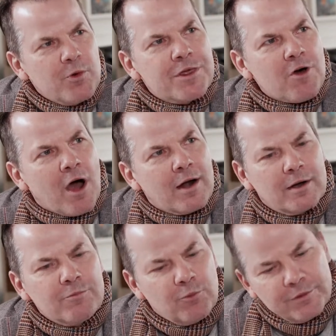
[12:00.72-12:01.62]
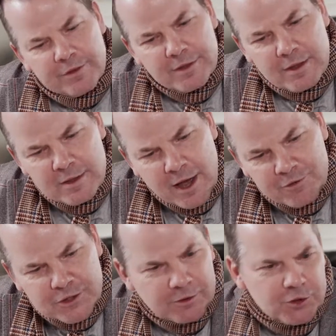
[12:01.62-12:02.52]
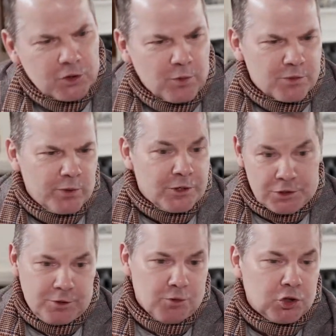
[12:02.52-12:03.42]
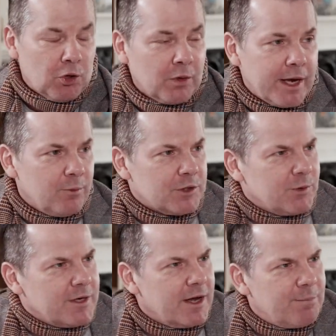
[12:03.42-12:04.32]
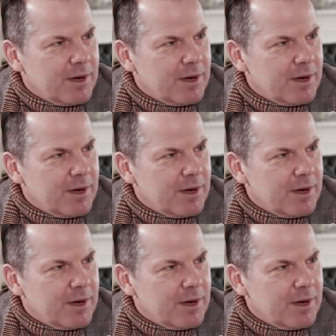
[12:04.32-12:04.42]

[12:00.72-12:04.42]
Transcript: we thought the other solution was we'd just do the show late, which we did.